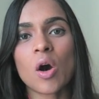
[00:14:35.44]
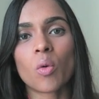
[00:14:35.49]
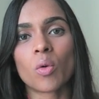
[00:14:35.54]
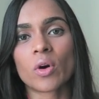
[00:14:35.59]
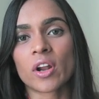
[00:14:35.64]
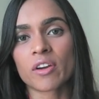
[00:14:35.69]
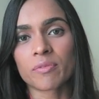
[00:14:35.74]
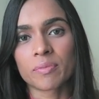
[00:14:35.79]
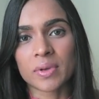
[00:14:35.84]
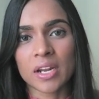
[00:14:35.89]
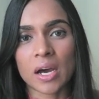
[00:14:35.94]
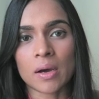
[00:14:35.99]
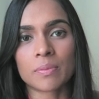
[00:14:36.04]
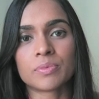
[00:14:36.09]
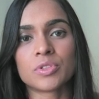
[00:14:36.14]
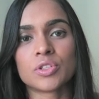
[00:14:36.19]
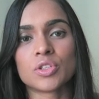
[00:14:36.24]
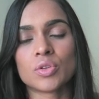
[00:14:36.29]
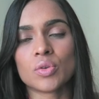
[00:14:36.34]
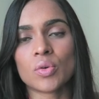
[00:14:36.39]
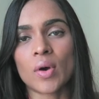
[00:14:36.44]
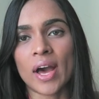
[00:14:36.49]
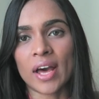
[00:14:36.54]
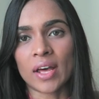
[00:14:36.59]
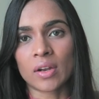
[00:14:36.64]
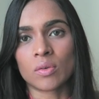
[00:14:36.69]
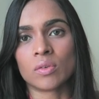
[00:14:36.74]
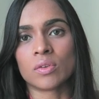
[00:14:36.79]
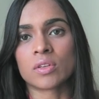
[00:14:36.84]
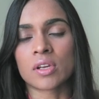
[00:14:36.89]
what I've been up to
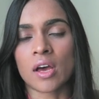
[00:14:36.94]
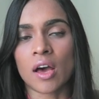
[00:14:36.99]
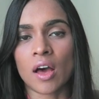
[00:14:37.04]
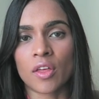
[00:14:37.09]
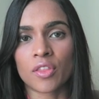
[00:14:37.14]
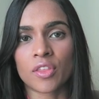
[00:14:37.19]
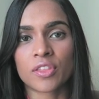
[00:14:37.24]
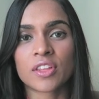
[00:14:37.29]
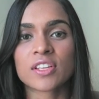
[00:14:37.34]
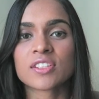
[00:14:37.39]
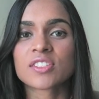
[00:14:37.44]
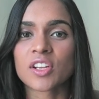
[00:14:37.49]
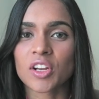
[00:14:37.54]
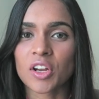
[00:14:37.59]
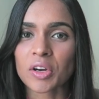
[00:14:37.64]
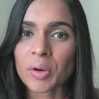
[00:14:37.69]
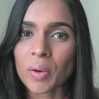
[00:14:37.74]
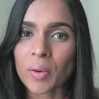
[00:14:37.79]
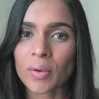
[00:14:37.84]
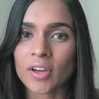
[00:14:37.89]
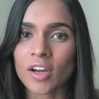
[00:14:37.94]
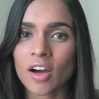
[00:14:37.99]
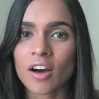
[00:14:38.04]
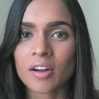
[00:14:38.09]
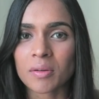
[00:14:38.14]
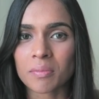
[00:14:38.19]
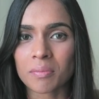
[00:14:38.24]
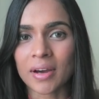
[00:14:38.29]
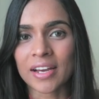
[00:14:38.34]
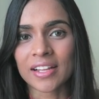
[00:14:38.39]
and the things that are going
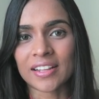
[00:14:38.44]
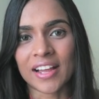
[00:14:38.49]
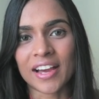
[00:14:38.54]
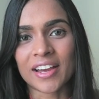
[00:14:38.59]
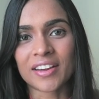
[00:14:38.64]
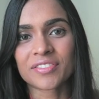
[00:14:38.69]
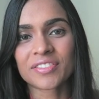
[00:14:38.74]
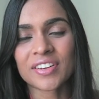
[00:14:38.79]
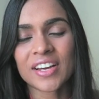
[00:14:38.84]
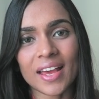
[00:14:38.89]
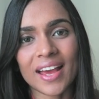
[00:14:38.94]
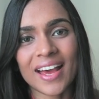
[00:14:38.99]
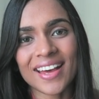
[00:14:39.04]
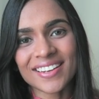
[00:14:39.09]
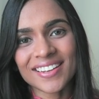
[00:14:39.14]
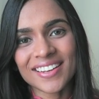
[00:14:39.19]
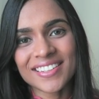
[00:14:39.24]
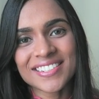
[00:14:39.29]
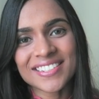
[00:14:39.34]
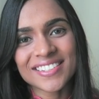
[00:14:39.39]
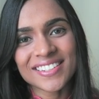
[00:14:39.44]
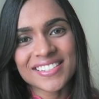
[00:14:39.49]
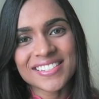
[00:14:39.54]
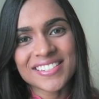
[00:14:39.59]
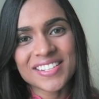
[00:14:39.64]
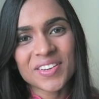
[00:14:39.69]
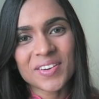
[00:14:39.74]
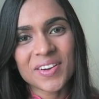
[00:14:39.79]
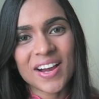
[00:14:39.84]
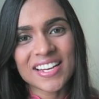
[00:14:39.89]
on in my life. And until I
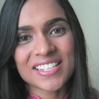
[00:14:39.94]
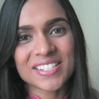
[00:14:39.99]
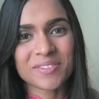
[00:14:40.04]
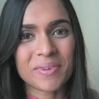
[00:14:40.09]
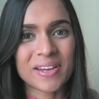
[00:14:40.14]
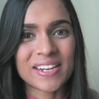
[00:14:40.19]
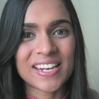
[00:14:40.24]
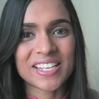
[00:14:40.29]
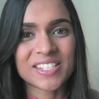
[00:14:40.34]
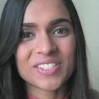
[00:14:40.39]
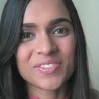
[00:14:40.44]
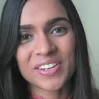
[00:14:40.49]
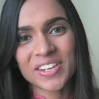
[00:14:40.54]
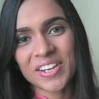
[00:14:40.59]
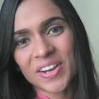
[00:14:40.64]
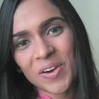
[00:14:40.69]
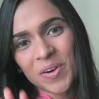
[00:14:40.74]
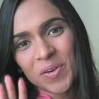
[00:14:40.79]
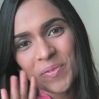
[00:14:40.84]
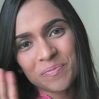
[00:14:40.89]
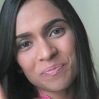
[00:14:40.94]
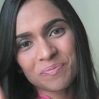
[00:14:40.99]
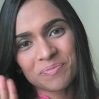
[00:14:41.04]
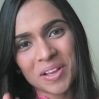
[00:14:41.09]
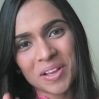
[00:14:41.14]
see you guys in my next video,